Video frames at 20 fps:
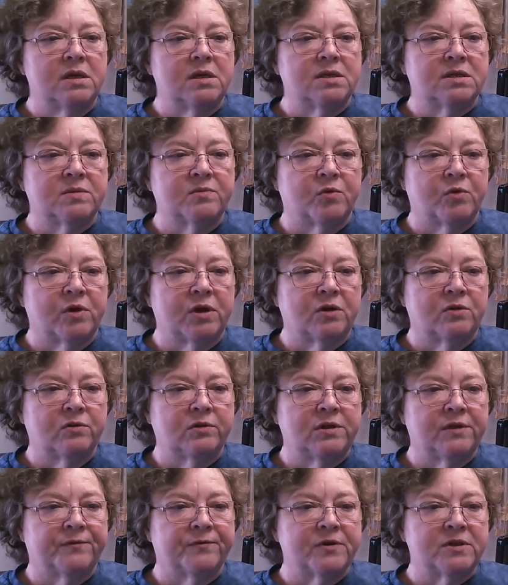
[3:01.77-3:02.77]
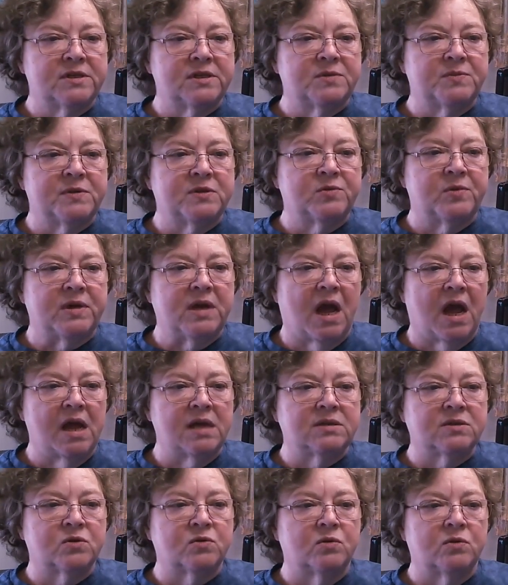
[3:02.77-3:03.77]
some critical differences between high
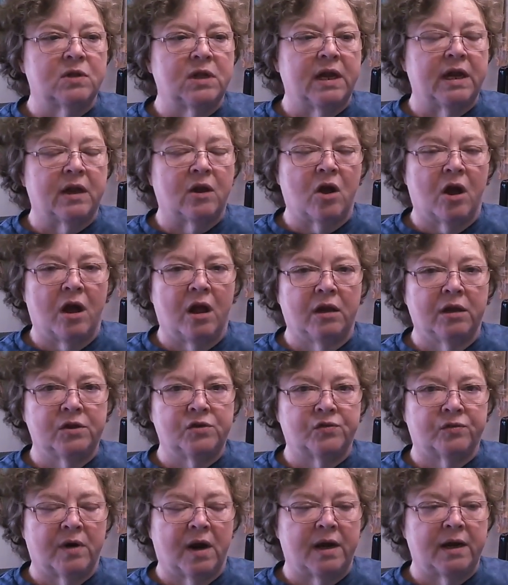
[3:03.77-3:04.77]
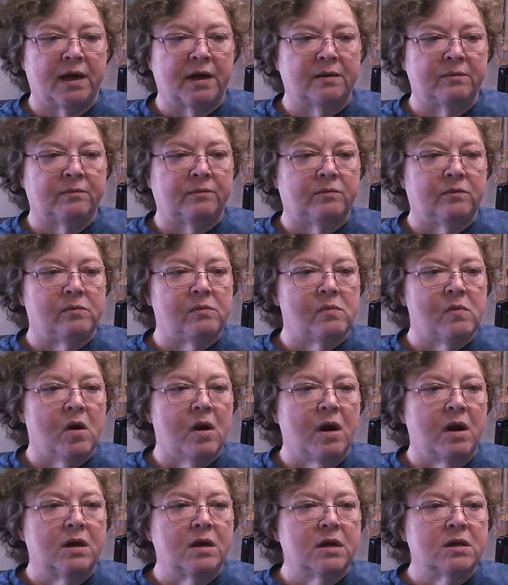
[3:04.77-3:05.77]
school and college writing.
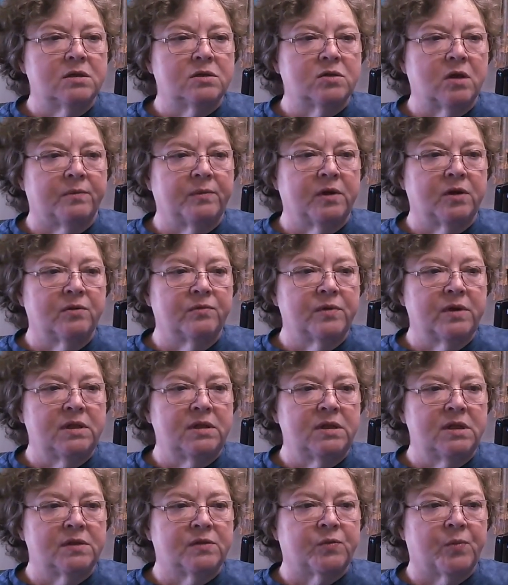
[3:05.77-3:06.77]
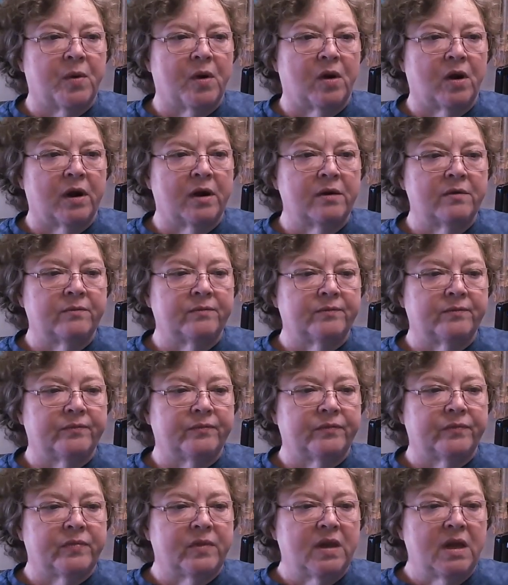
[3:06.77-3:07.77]
So I'm going to read this part,
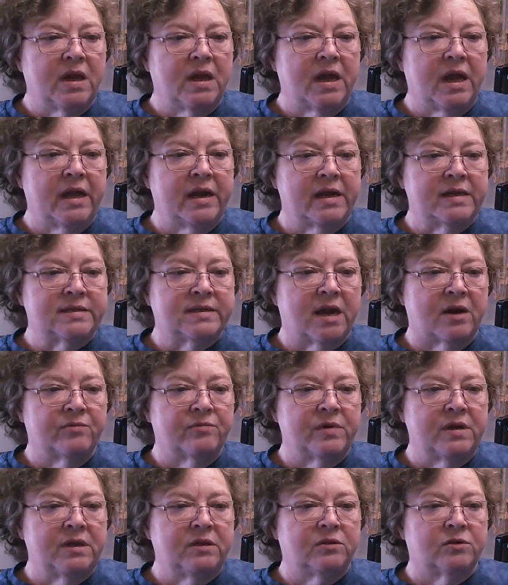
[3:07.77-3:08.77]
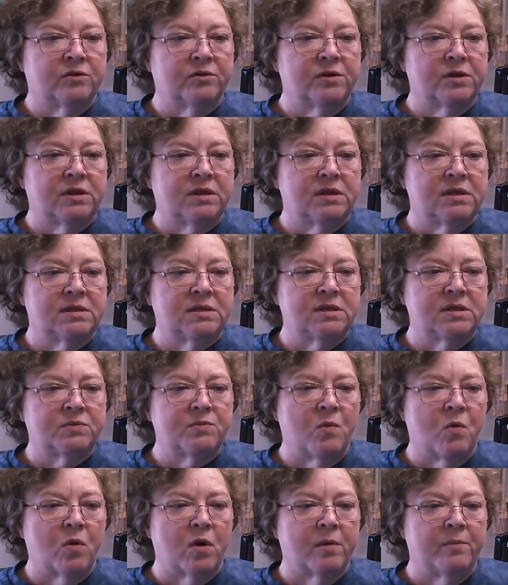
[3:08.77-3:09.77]
and as I read through it, this is
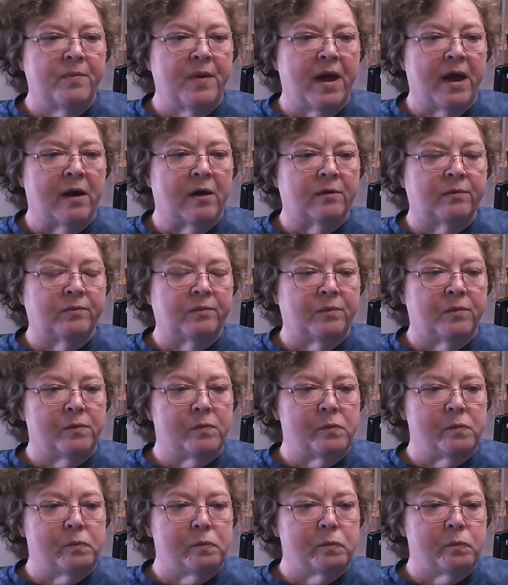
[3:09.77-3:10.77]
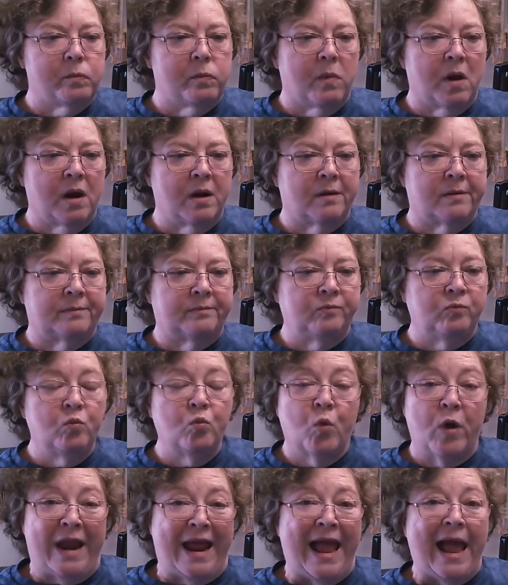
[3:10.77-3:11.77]
more about
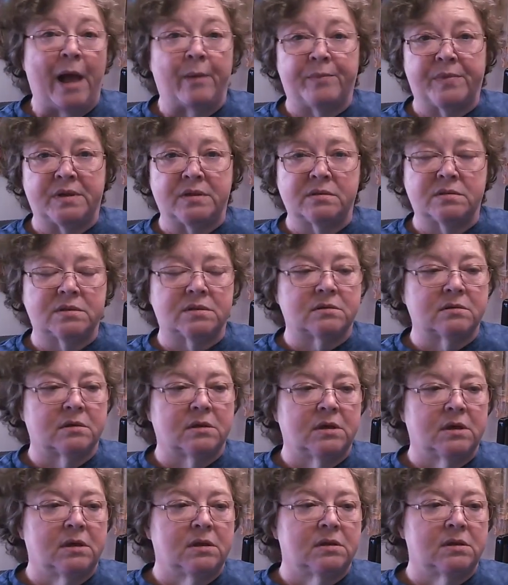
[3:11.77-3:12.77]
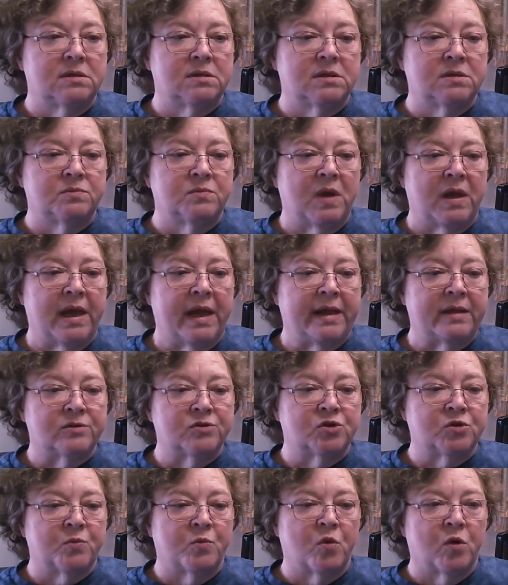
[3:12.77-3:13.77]
what happens. This
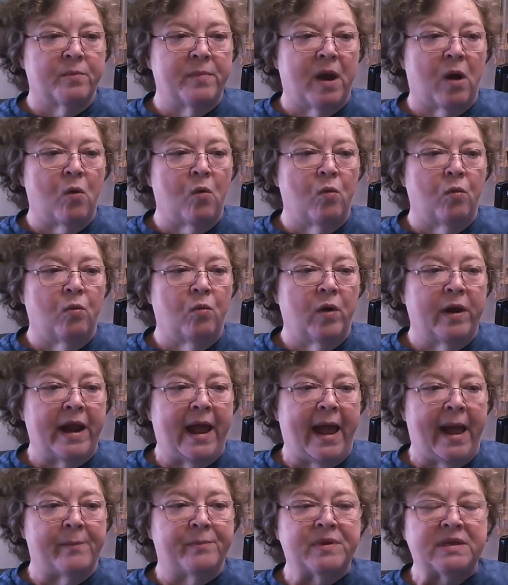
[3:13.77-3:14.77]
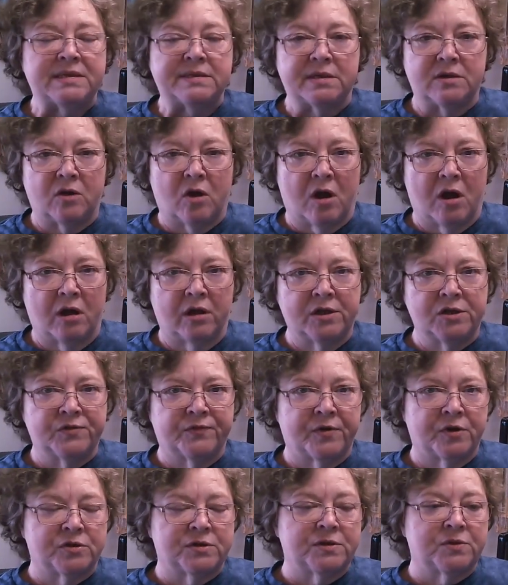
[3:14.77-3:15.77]
answers more about what happens in college
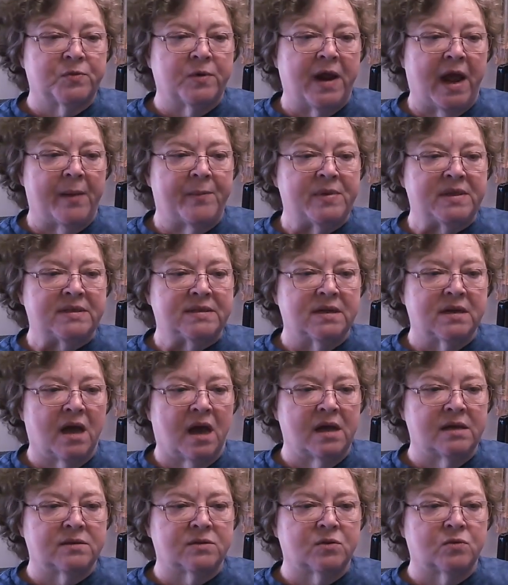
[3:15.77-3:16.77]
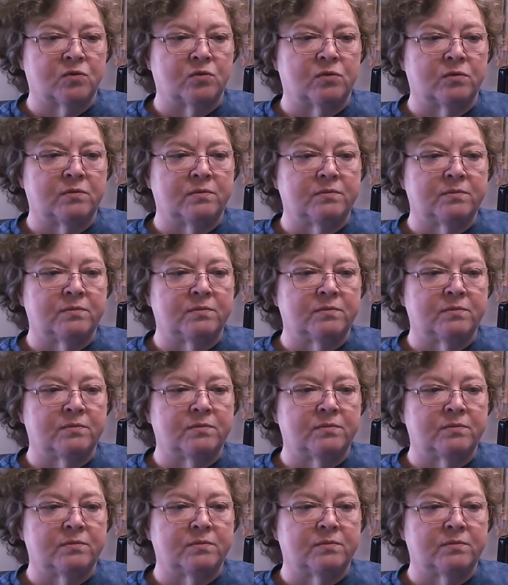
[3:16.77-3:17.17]
versus what happens in high school.